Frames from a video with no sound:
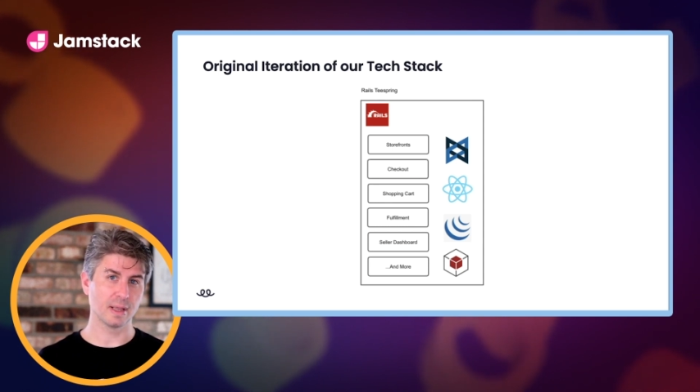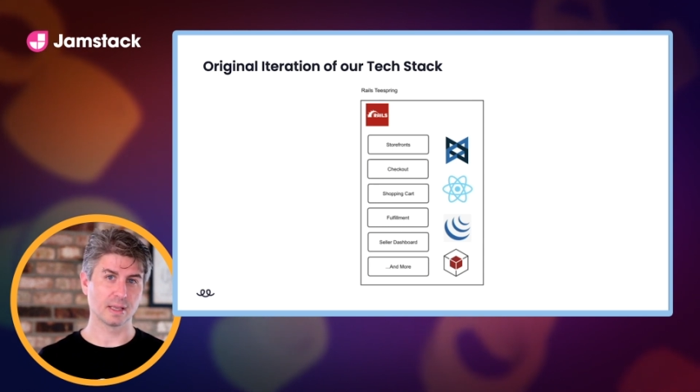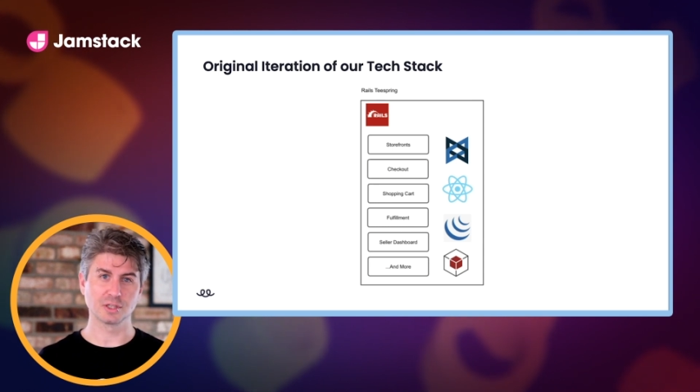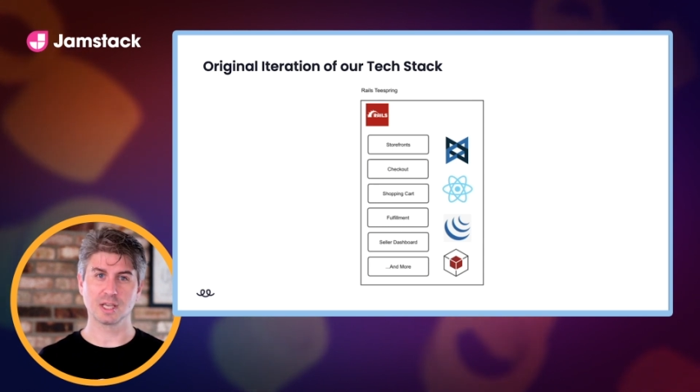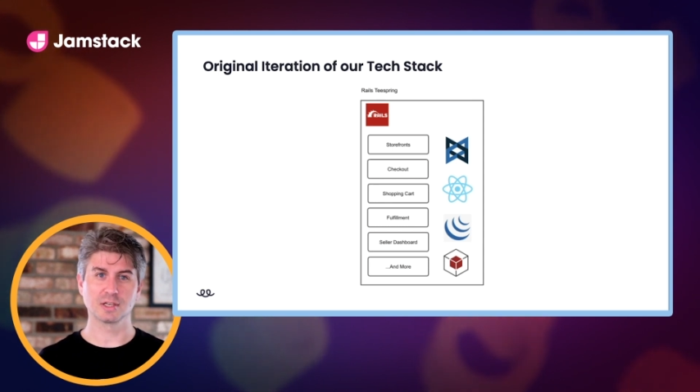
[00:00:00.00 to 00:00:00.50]

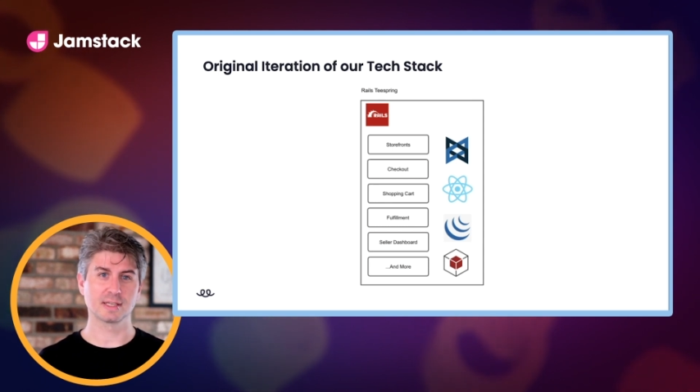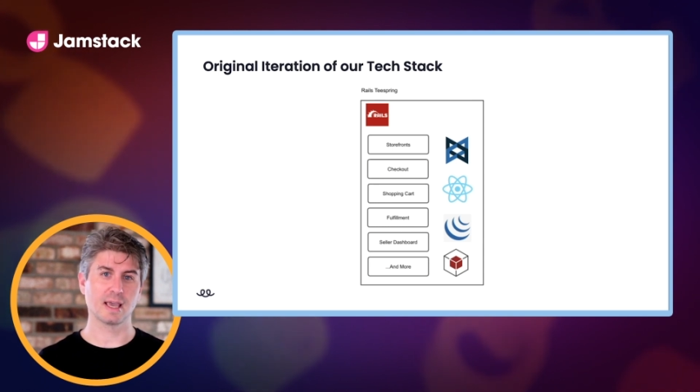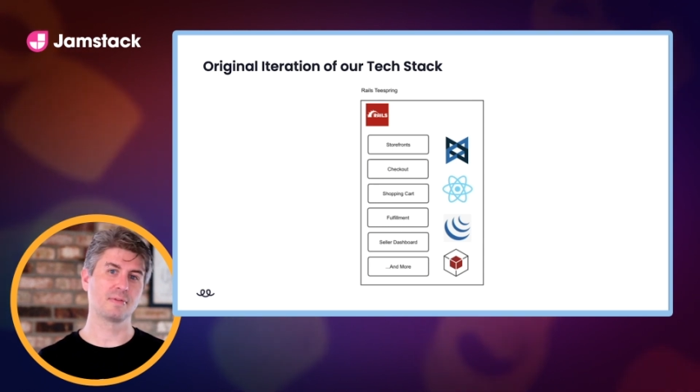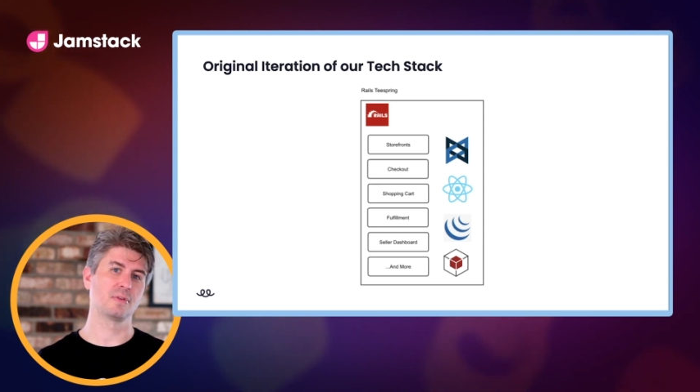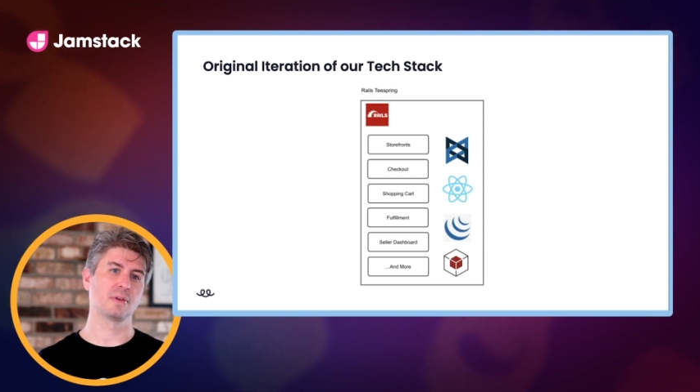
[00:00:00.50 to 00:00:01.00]
making changes
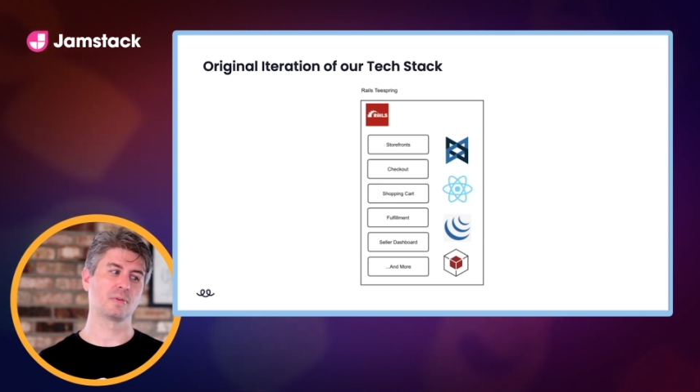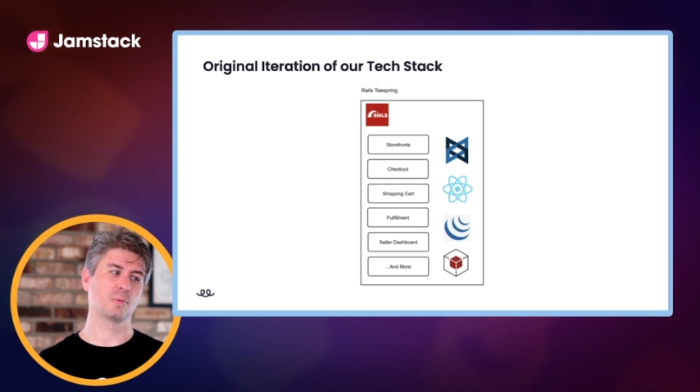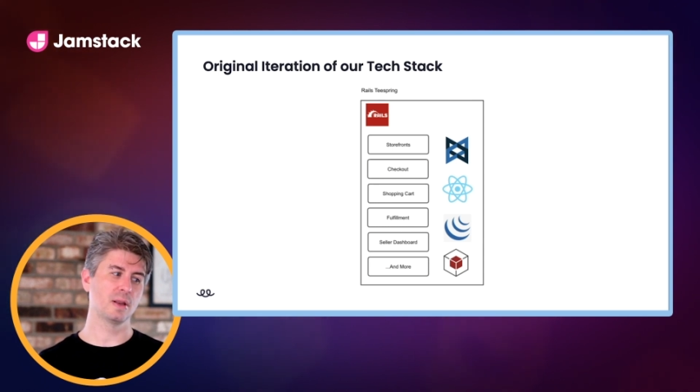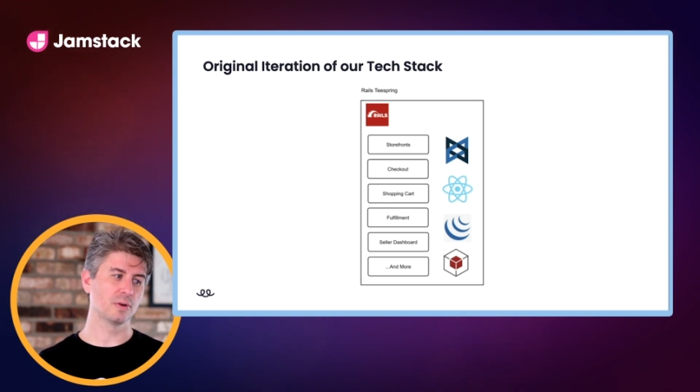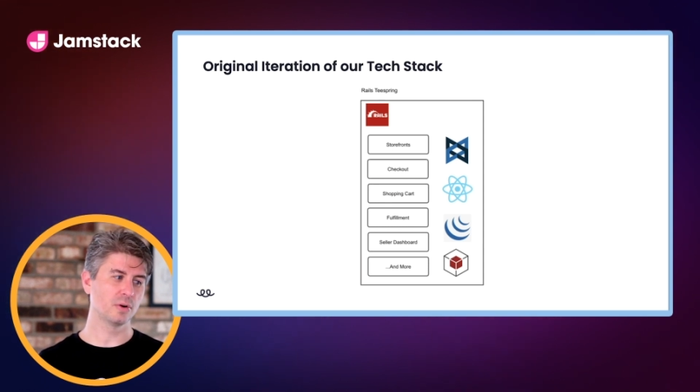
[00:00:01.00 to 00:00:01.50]
after things are
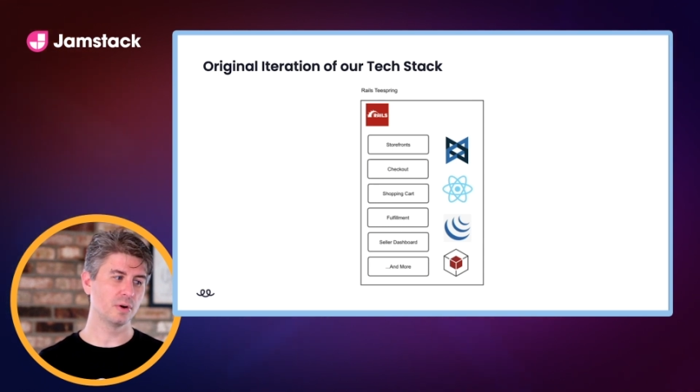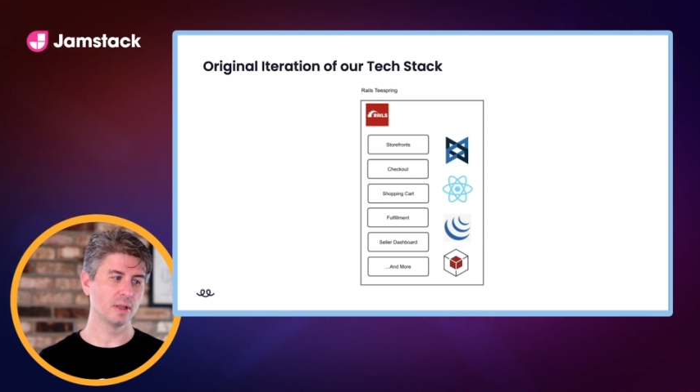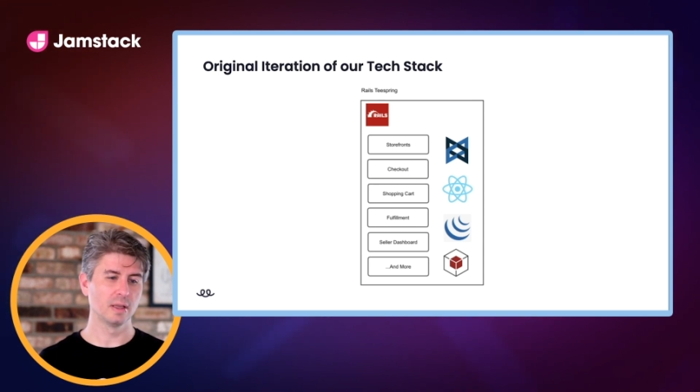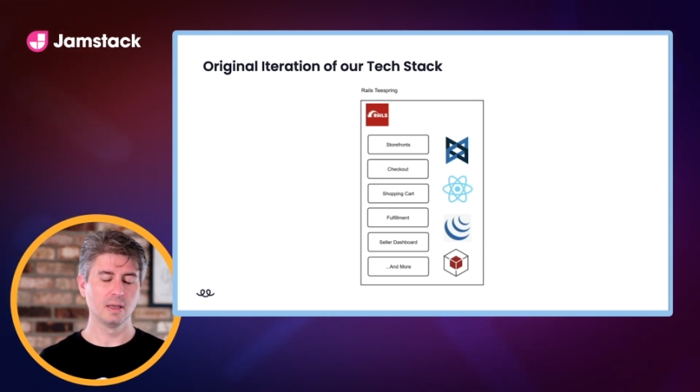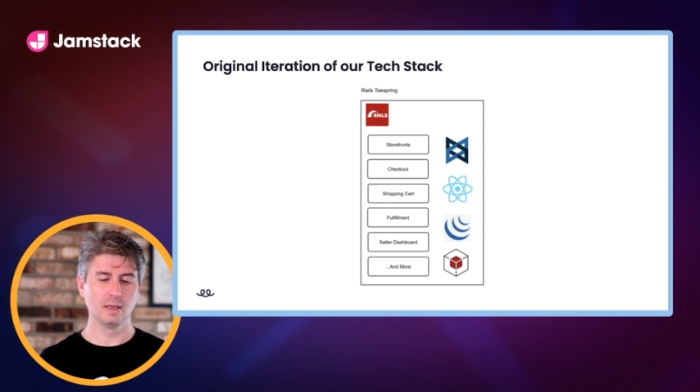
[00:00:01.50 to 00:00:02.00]
rendered.
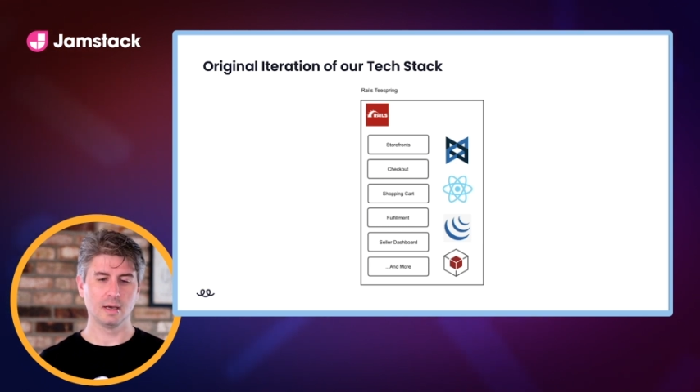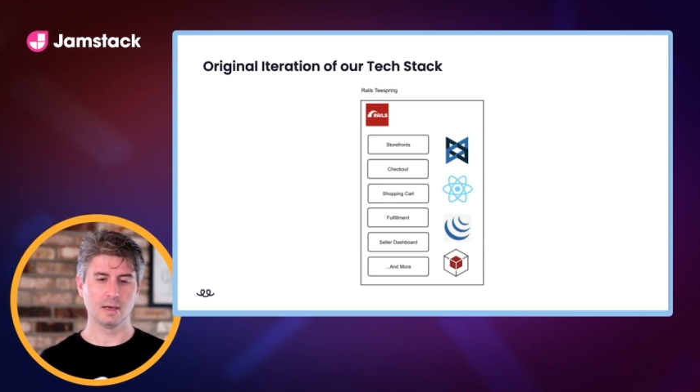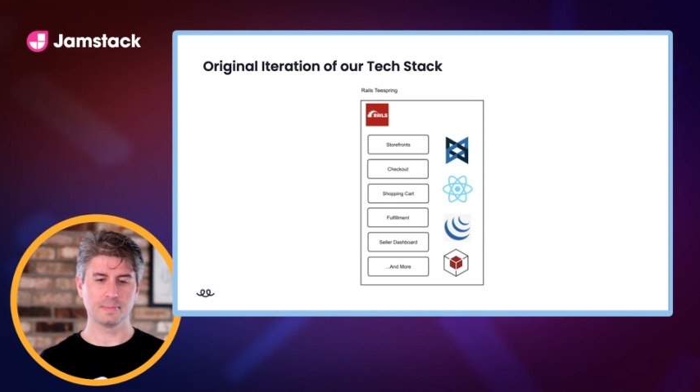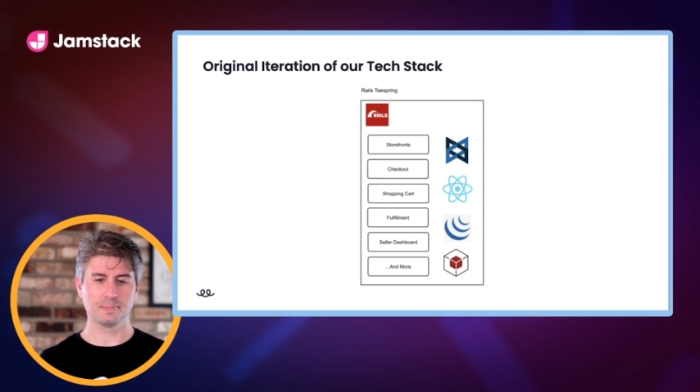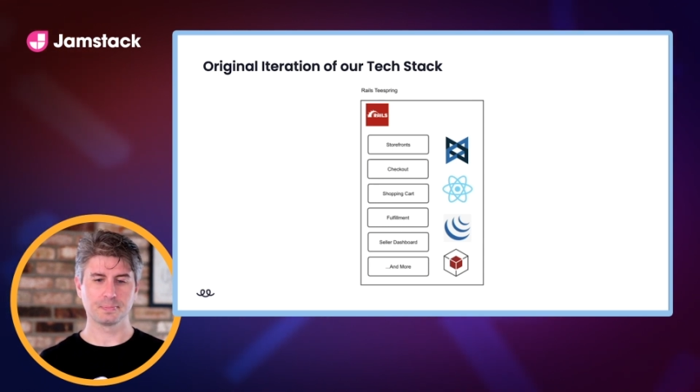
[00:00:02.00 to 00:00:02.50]

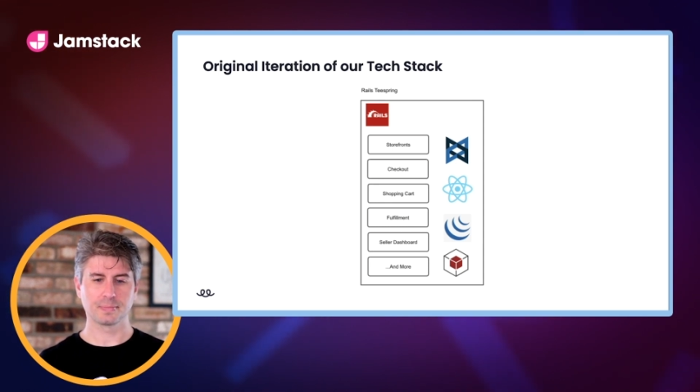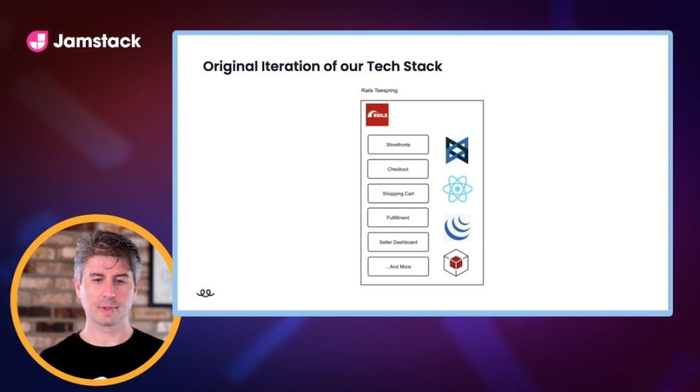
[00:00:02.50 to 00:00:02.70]
Um,